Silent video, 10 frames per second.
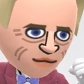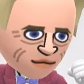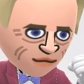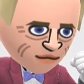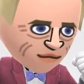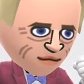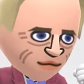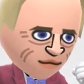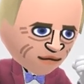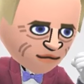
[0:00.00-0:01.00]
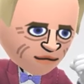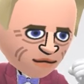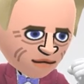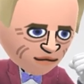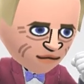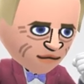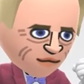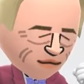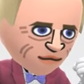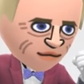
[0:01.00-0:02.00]
Maybe that. Yes, that could
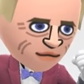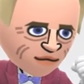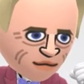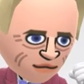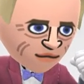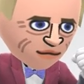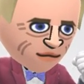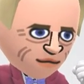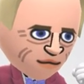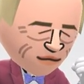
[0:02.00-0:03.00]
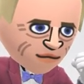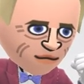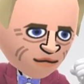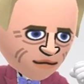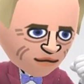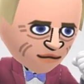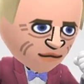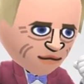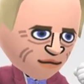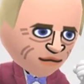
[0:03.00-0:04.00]
work. Yeah, it looks like him at the,
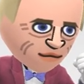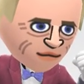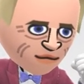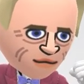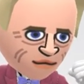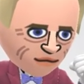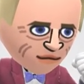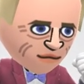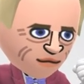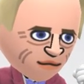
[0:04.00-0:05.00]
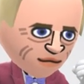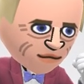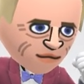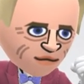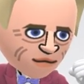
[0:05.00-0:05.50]
um, at the